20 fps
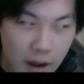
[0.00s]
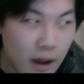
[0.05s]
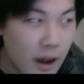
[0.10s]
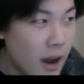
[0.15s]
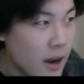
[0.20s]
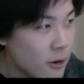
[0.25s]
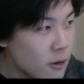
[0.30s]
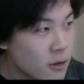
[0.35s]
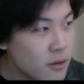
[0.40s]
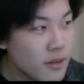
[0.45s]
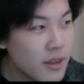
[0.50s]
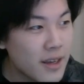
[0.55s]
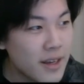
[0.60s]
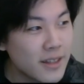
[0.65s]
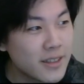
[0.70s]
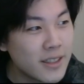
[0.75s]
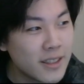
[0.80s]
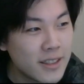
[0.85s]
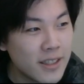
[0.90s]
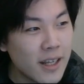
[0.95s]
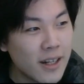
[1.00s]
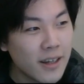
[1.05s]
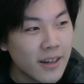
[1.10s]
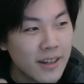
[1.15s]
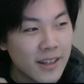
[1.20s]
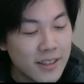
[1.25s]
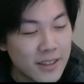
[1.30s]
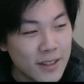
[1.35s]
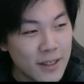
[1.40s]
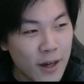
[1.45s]
I don't think it's Sicilian,
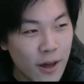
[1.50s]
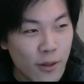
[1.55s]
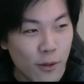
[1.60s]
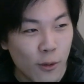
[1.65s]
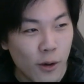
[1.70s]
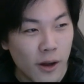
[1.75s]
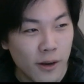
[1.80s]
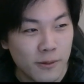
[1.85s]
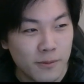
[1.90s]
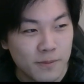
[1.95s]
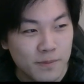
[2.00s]
it's the other one.